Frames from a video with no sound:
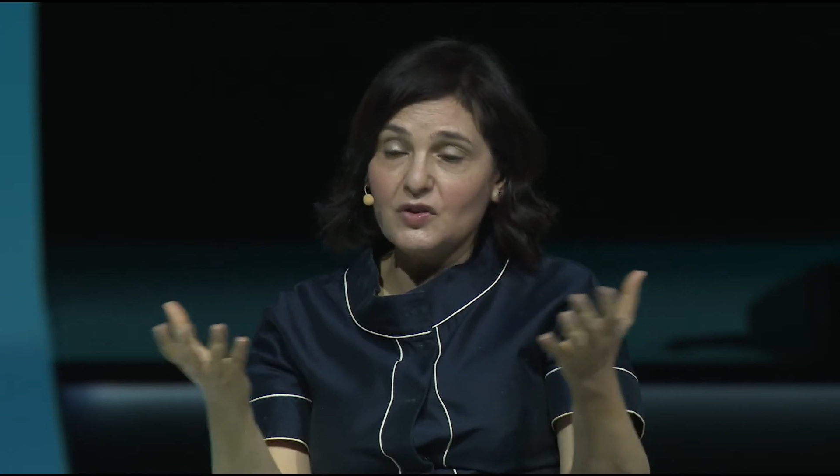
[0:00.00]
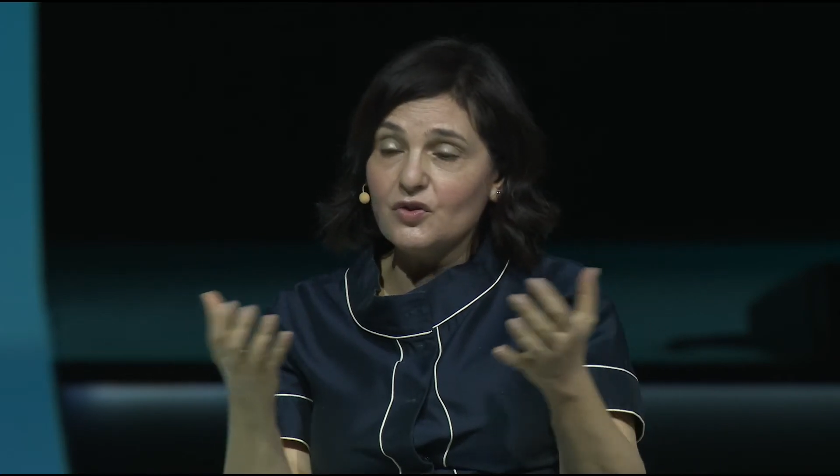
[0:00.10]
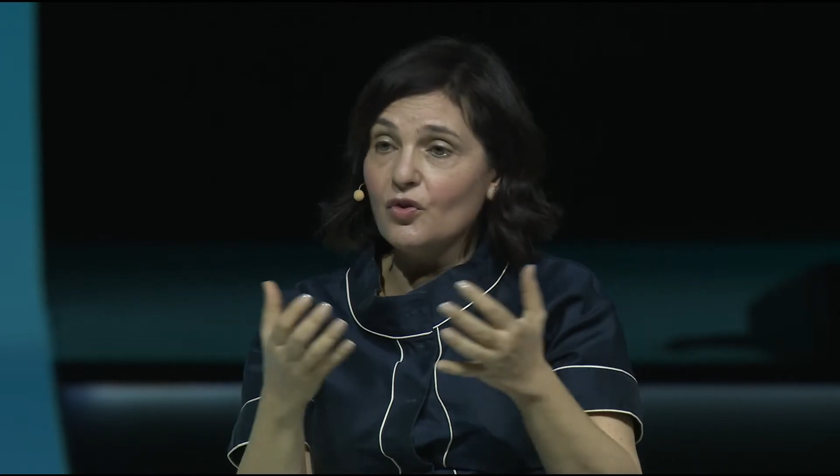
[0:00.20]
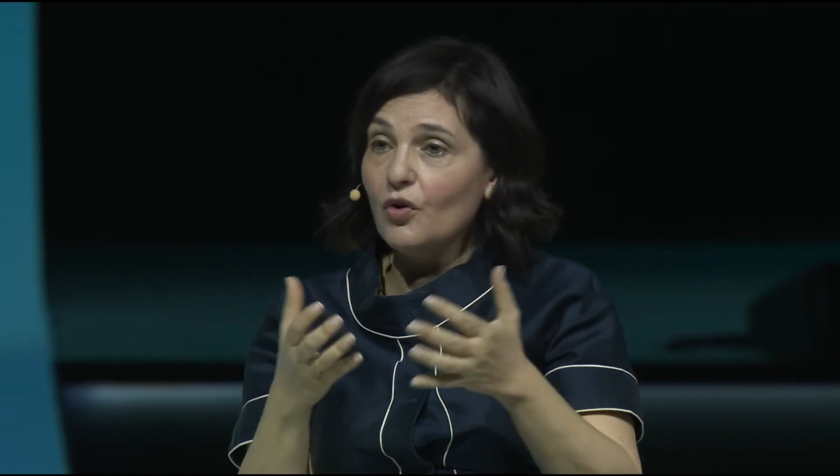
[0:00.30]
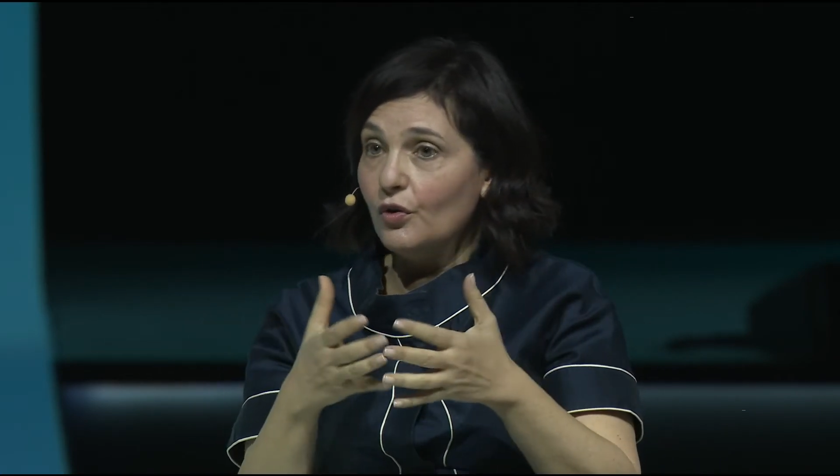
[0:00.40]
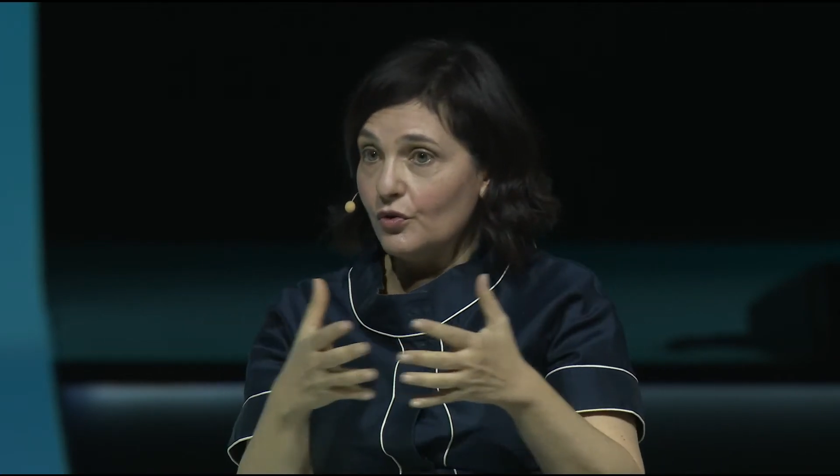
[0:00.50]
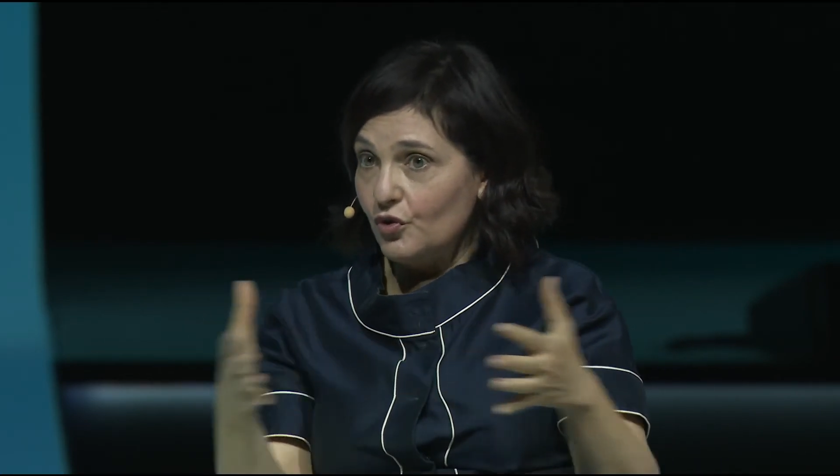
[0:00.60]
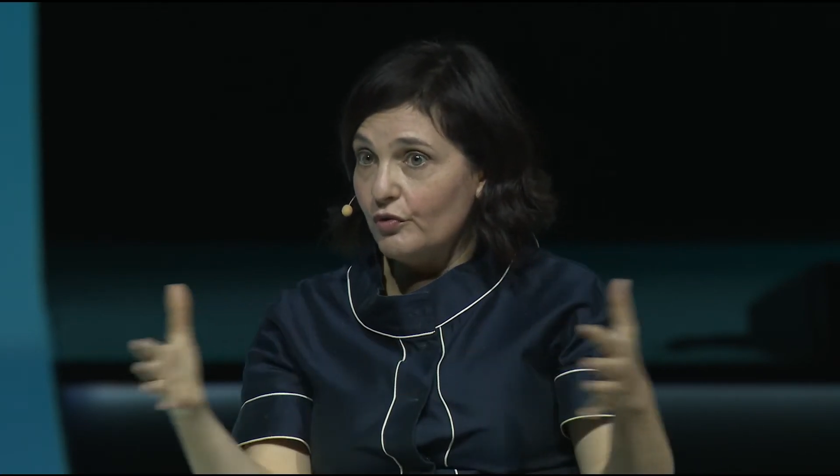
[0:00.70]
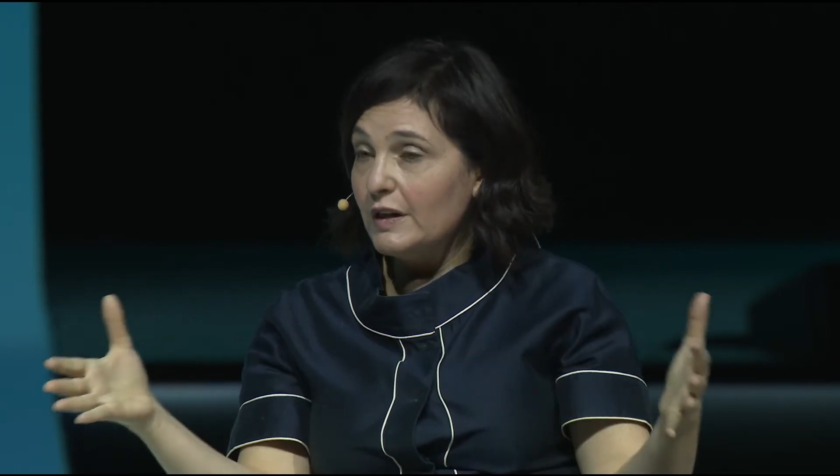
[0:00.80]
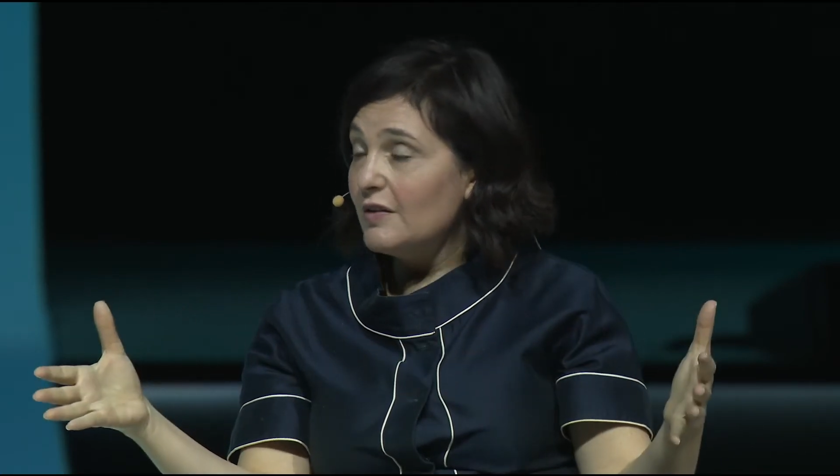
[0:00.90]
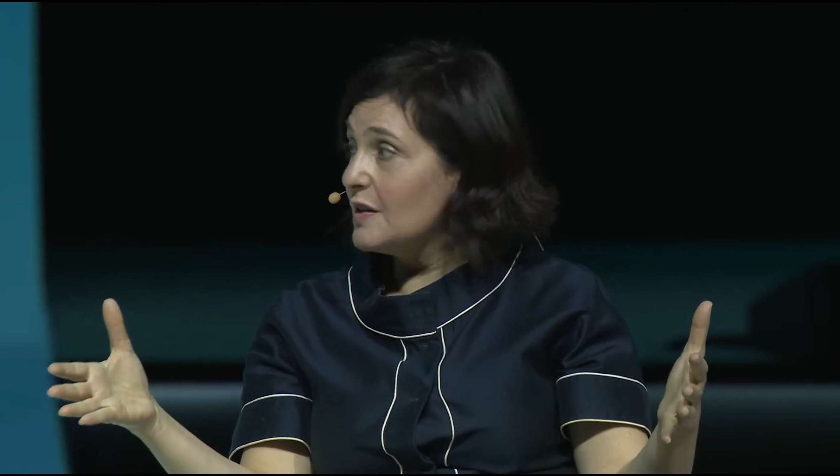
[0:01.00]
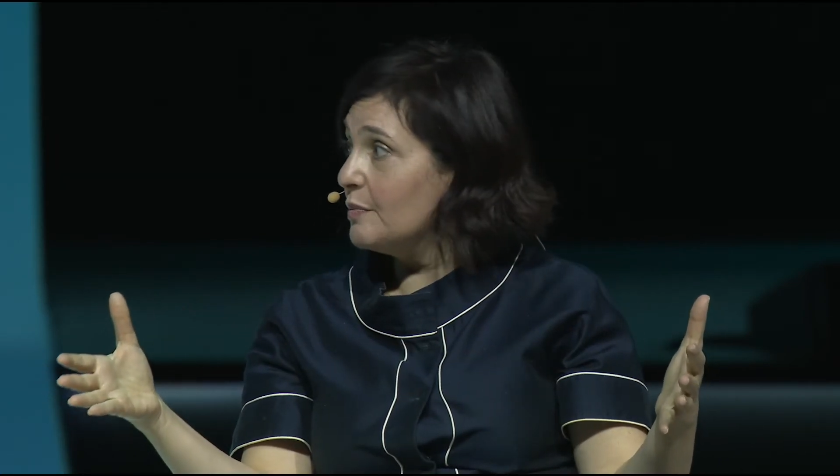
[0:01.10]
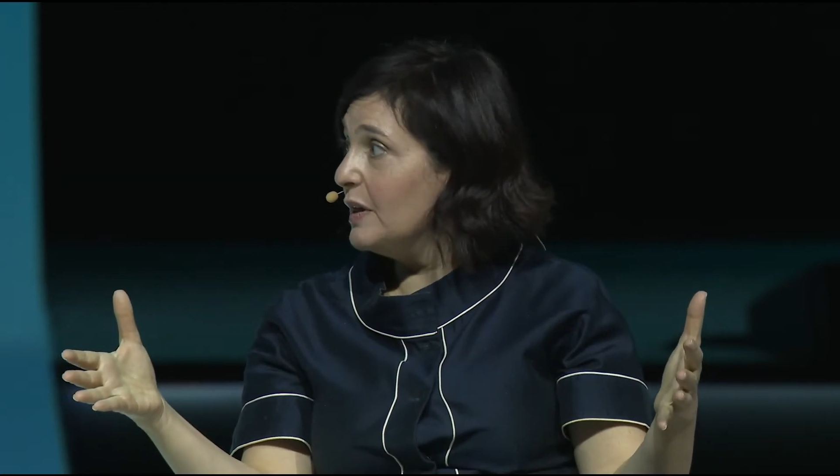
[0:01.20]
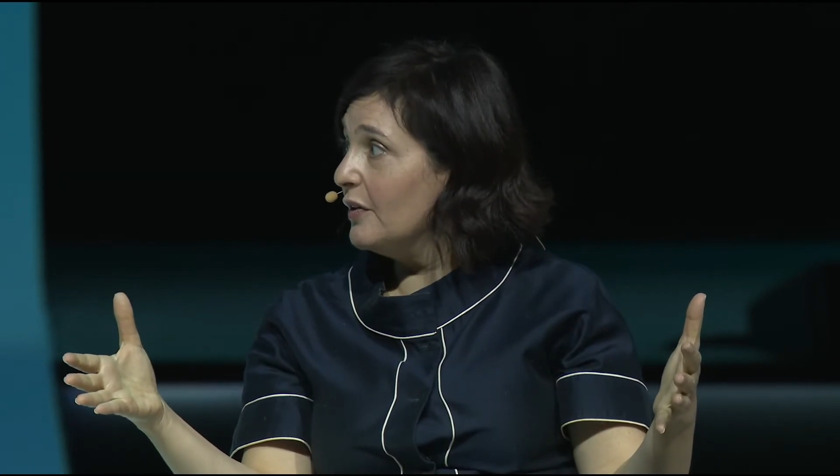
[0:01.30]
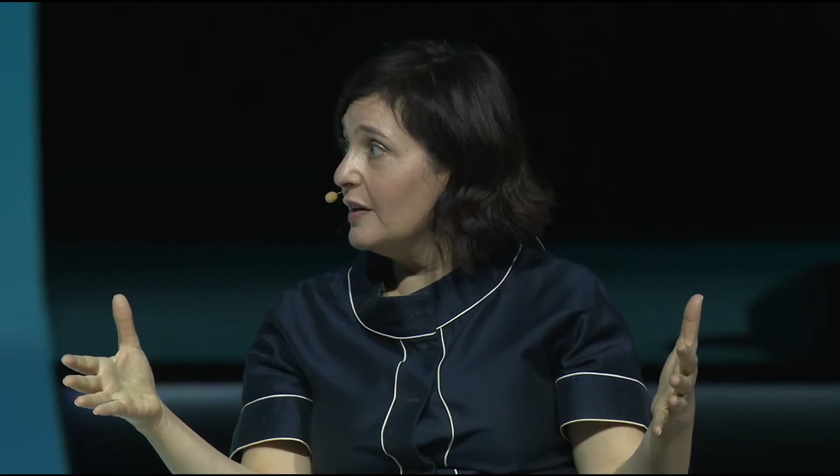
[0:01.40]
saw during this
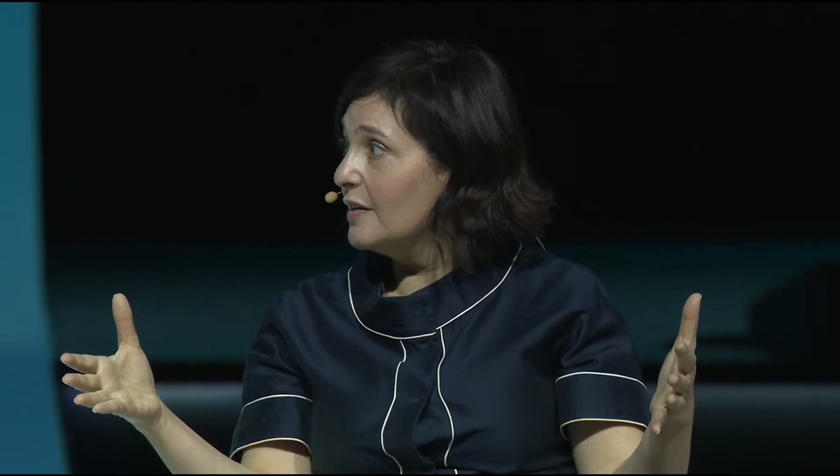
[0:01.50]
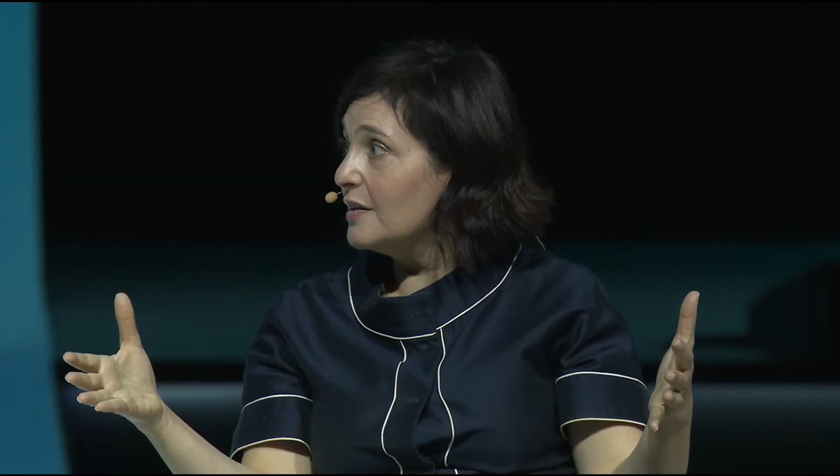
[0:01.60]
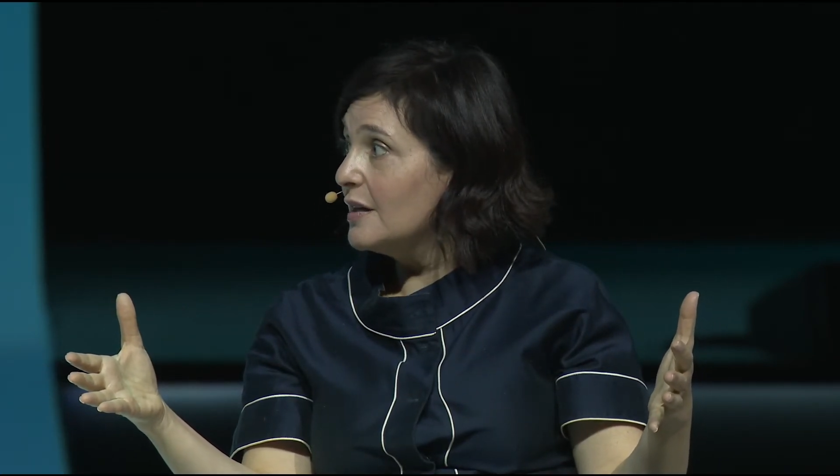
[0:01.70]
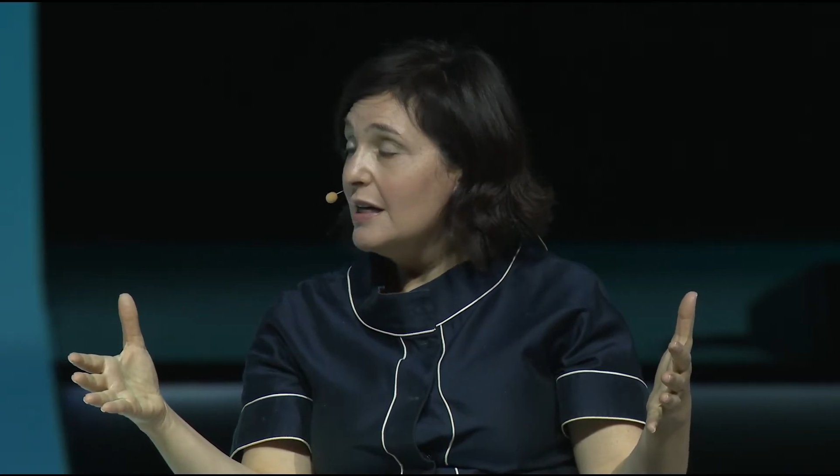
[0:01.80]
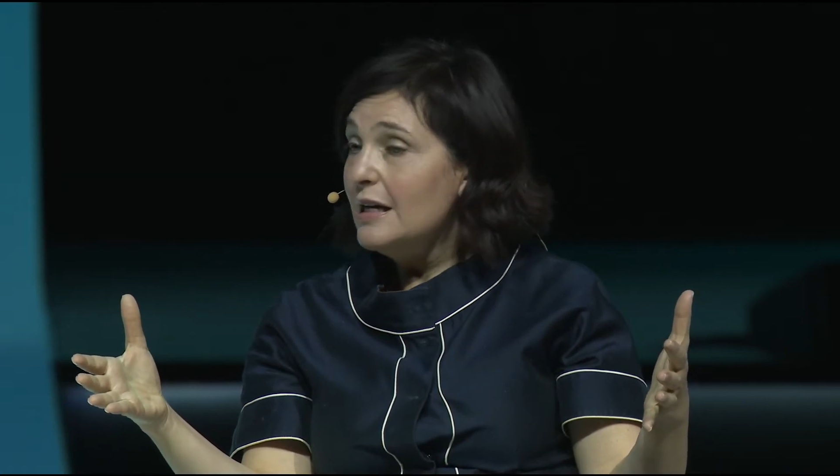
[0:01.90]
period,